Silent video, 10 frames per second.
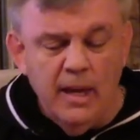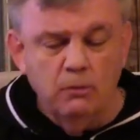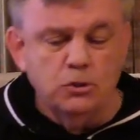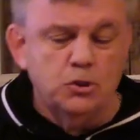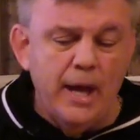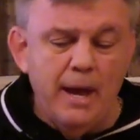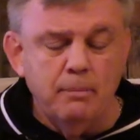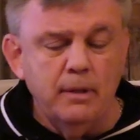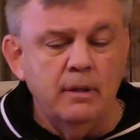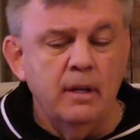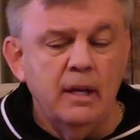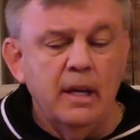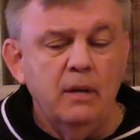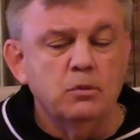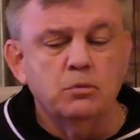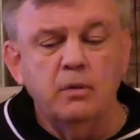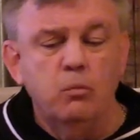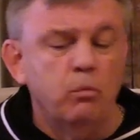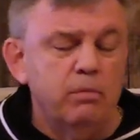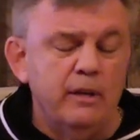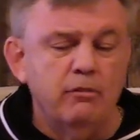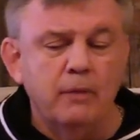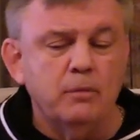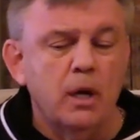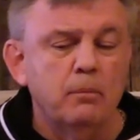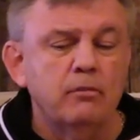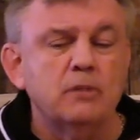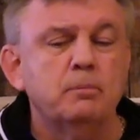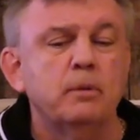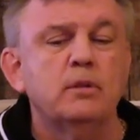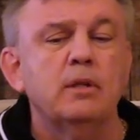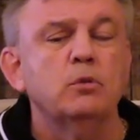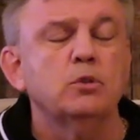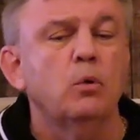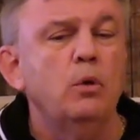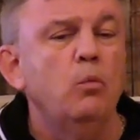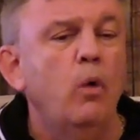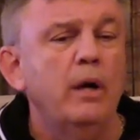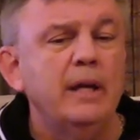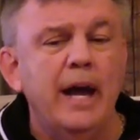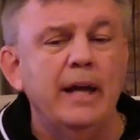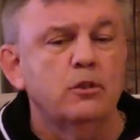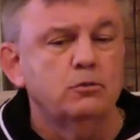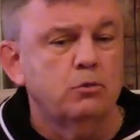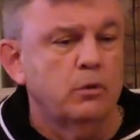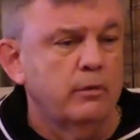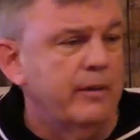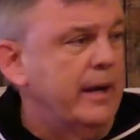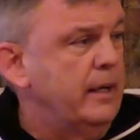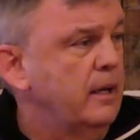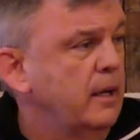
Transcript: he was jabbing. He was he, he grabbed a couple rounds, but there was only one guy controlling the fight.